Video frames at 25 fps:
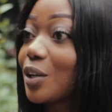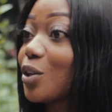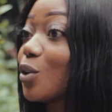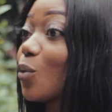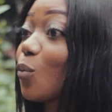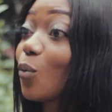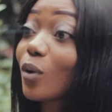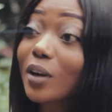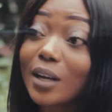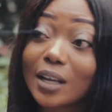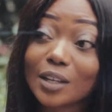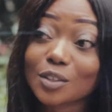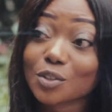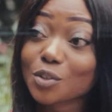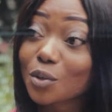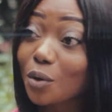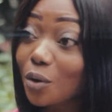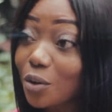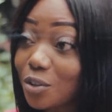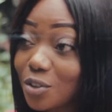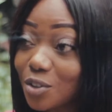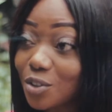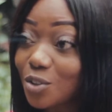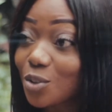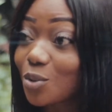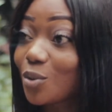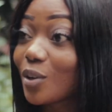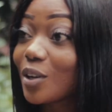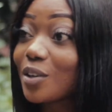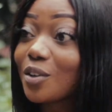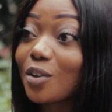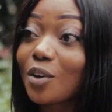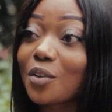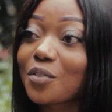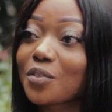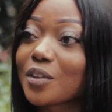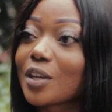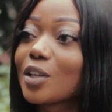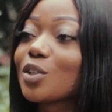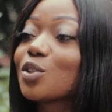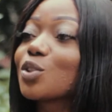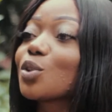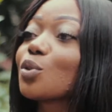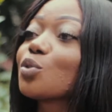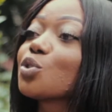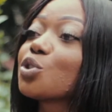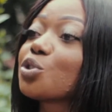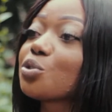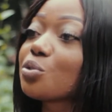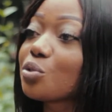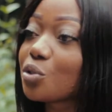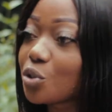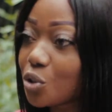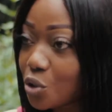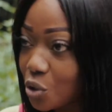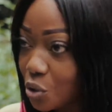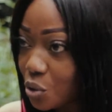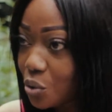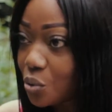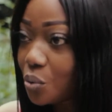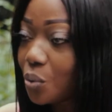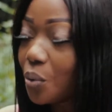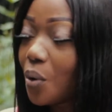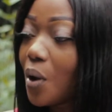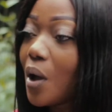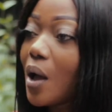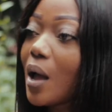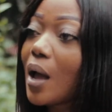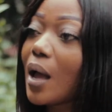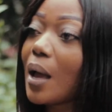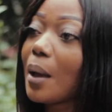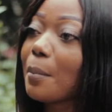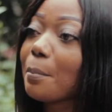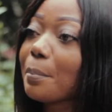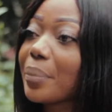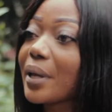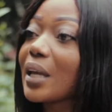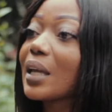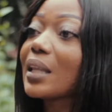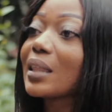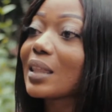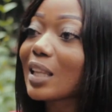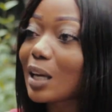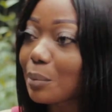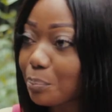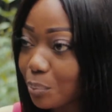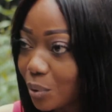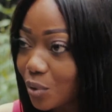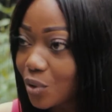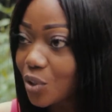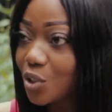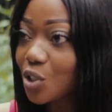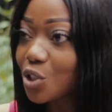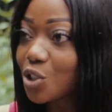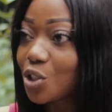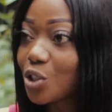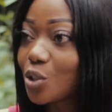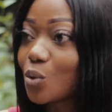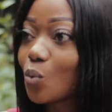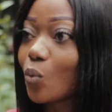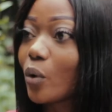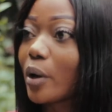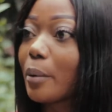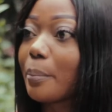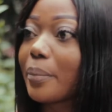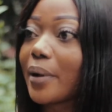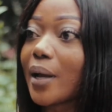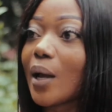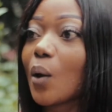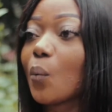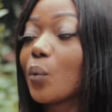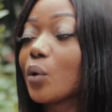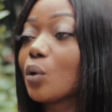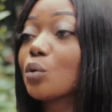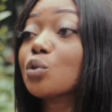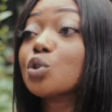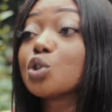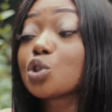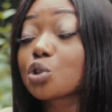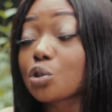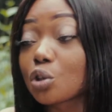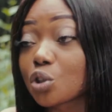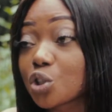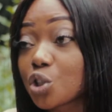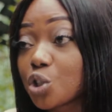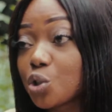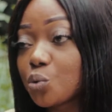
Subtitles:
and no one can talk to you and nothing. So should you be in that position whereby we don't trust